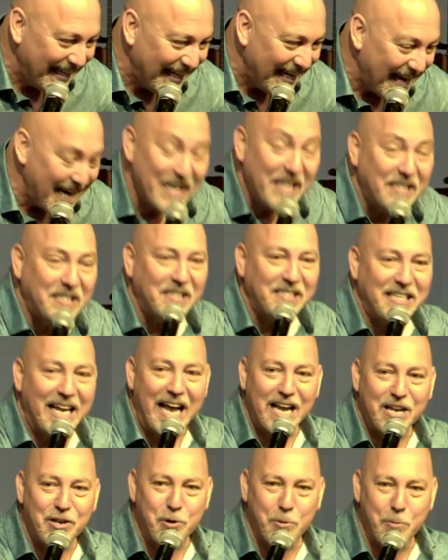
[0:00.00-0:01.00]
And this is
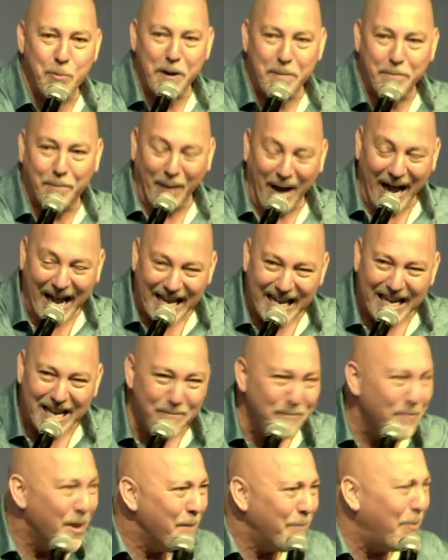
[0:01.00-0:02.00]
how you repay
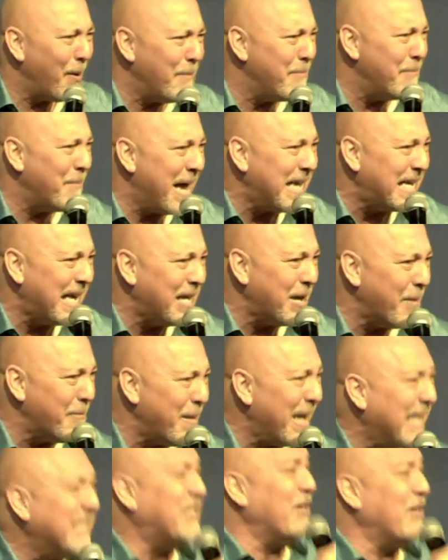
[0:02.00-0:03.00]
Him by making a mess